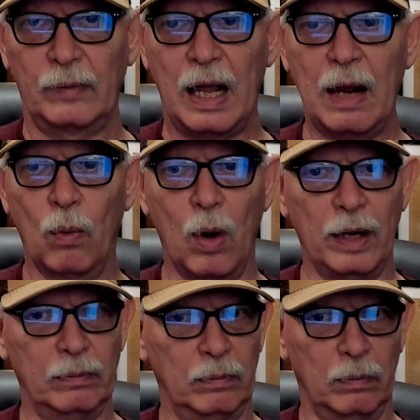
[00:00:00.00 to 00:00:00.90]
and
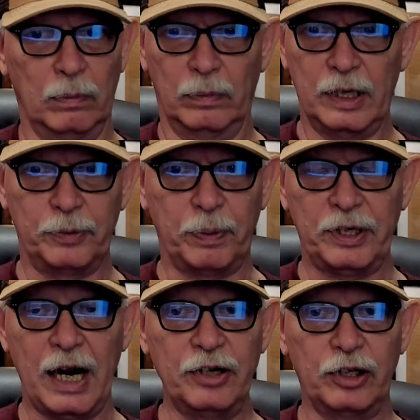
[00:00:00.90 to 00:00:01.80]
what is
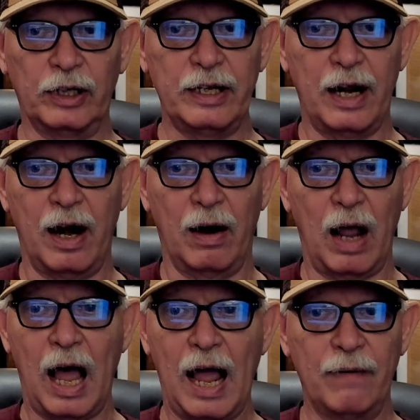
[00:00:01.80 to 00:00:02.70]
potentially there,
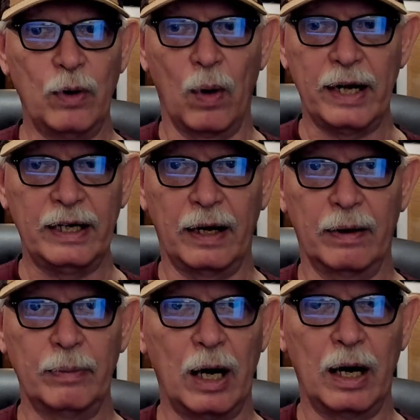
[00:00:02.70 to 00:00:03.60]
I have no idea. I
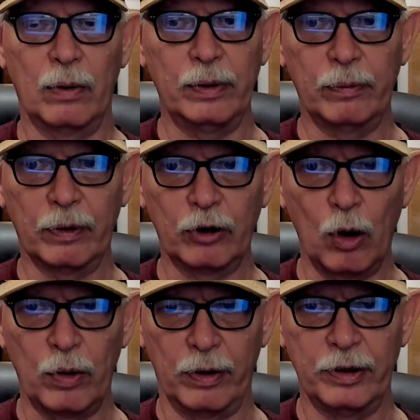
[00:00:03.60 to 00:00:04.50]
don't even want to
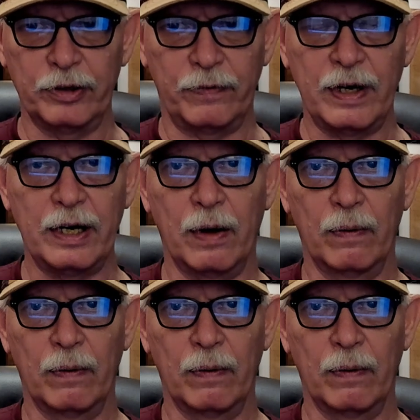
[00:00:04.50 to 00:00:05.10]
go there in this video.